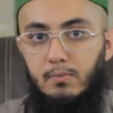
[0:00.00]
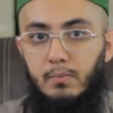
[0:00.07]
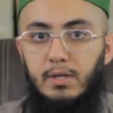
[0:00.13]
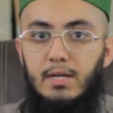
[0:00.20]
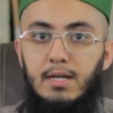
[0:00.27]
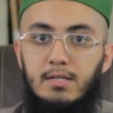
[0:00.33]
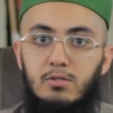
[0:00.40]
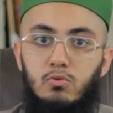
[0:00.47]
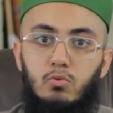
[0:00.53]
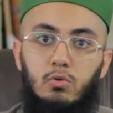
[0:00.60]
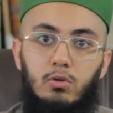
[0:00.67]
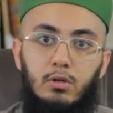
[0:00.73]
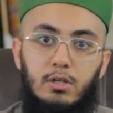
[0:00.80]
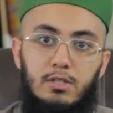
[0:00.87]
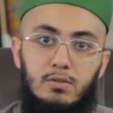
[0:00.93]
Because
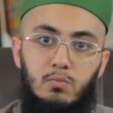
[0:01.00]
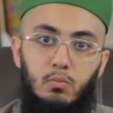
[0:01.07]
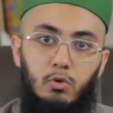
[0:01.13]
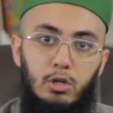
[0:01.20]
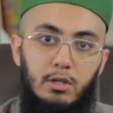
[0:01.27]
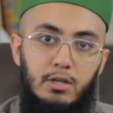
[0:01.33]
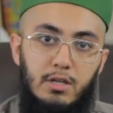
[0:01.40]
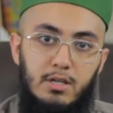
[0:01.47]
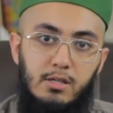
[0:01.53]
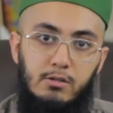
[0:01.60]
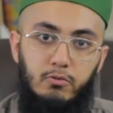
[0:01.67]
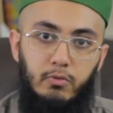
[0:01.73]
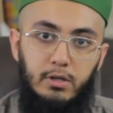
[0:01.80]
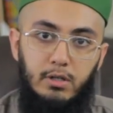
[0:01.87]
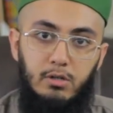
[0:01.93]
Surah Mulk
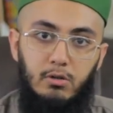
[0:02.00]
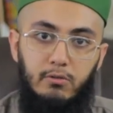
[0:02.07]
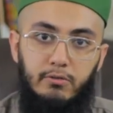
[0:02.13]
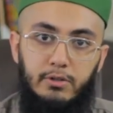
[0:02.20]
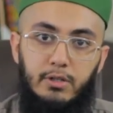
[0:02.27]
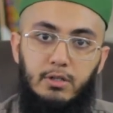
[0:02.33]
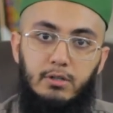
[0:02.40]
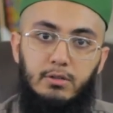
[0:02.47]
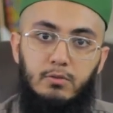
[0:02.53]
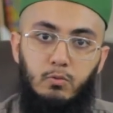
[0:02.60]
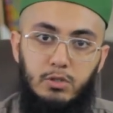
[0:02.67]
is written over there,